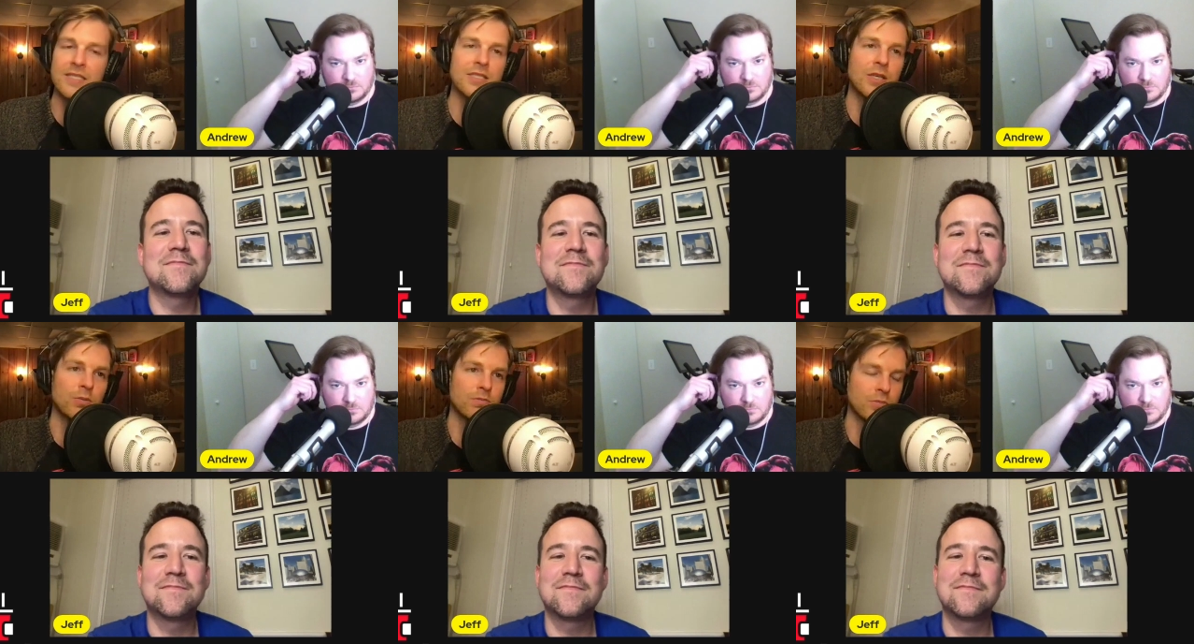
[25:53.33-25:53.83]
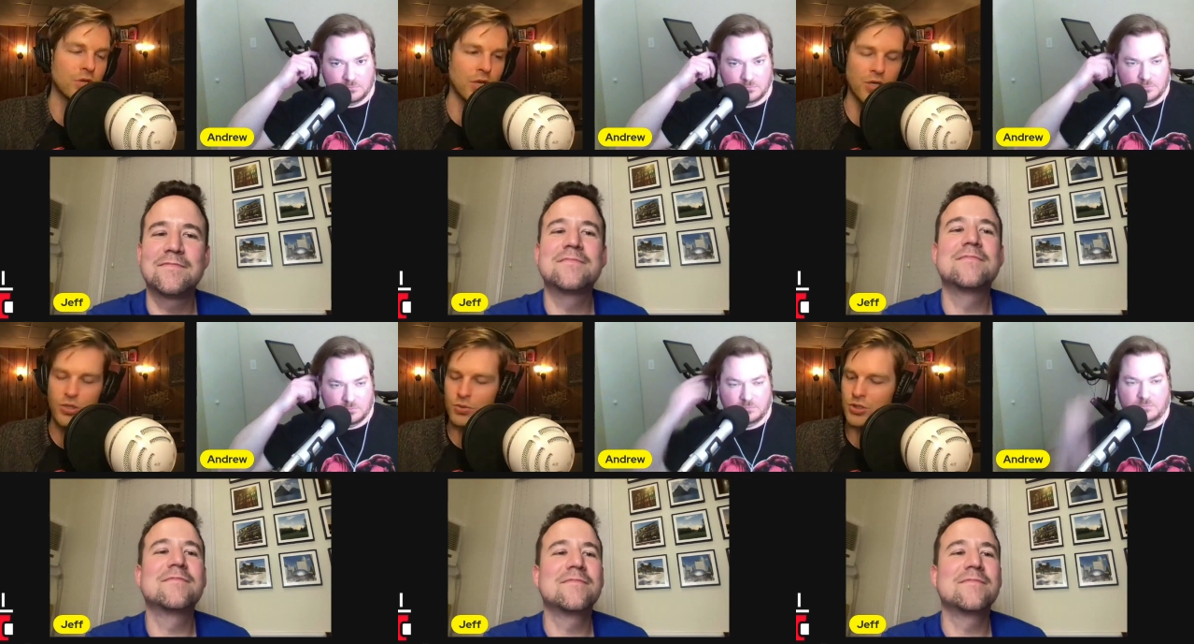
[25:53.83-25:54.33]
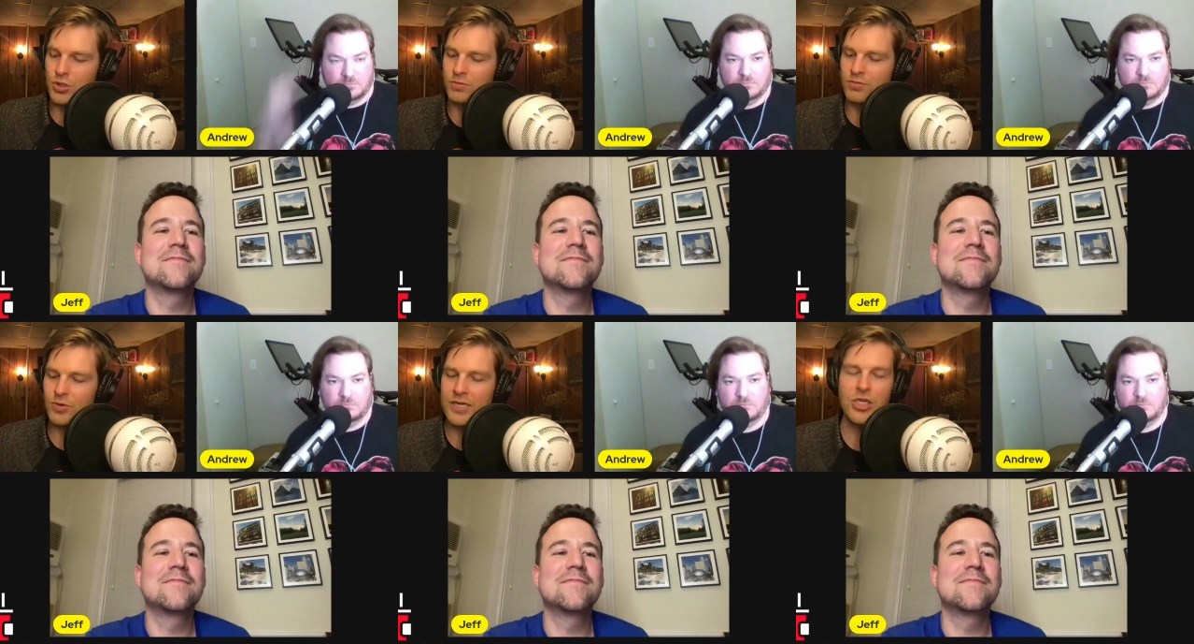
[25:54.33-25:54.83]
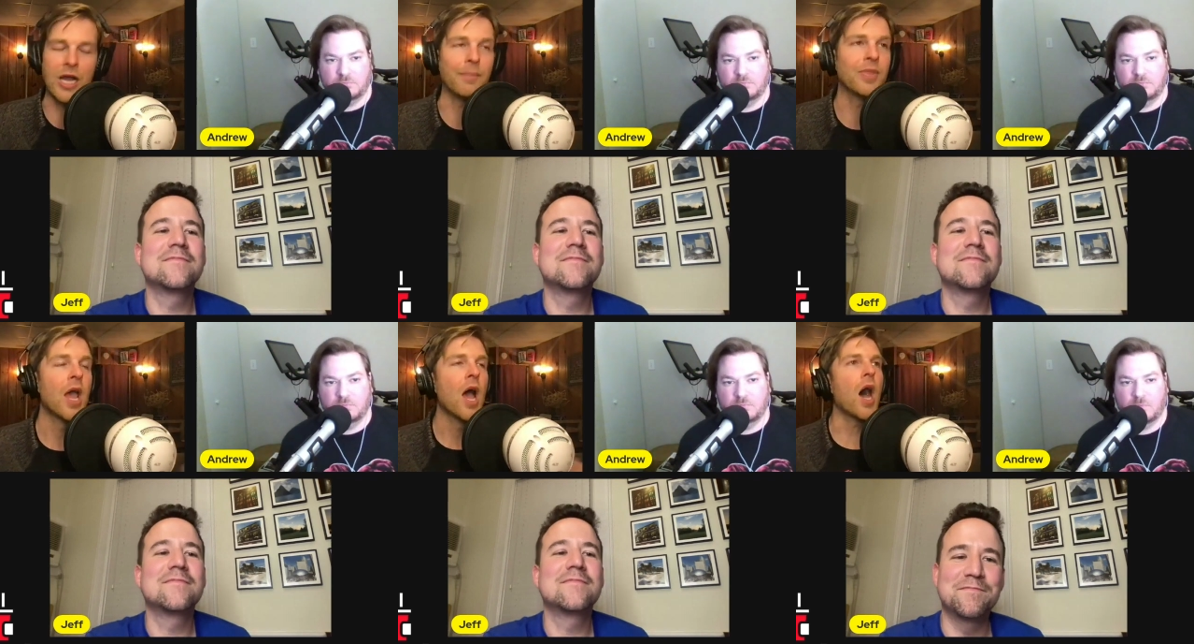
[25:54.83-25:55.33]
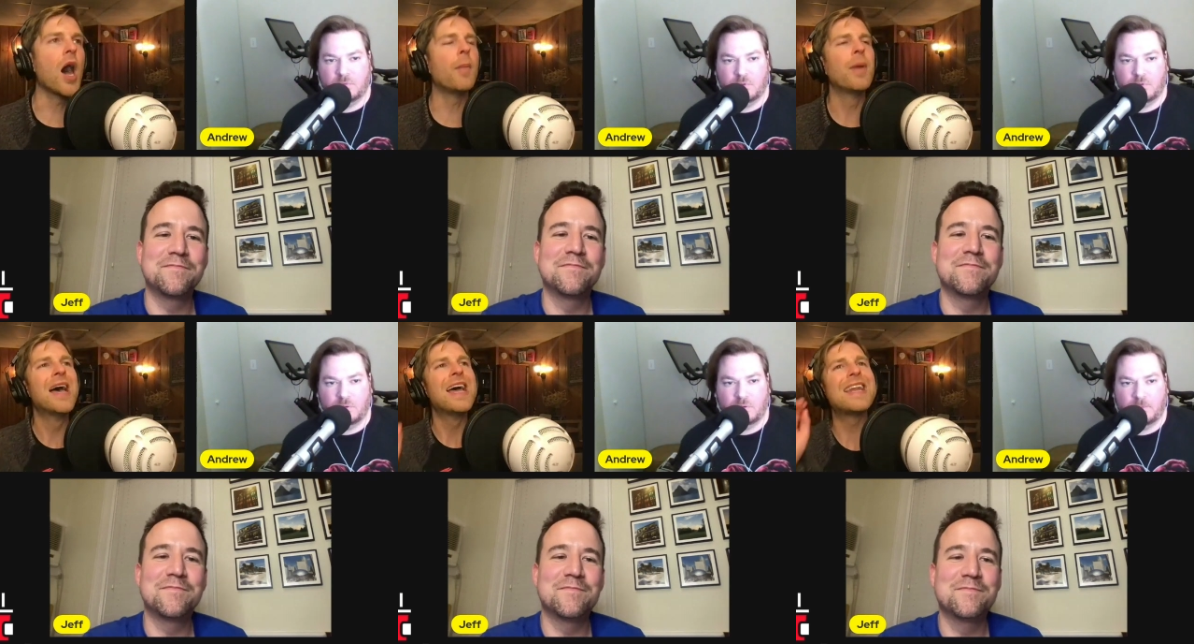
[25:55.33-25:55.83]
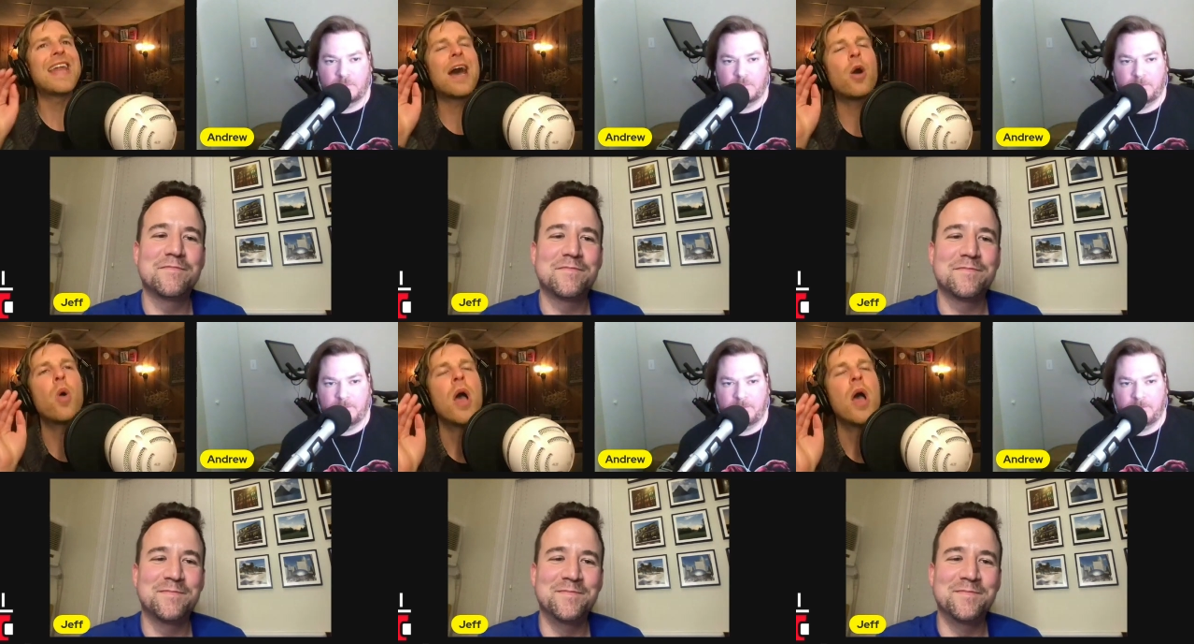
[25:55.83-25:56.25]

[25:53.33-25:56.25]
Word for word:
Speaker 1: So good on you two. Great job. Um, now,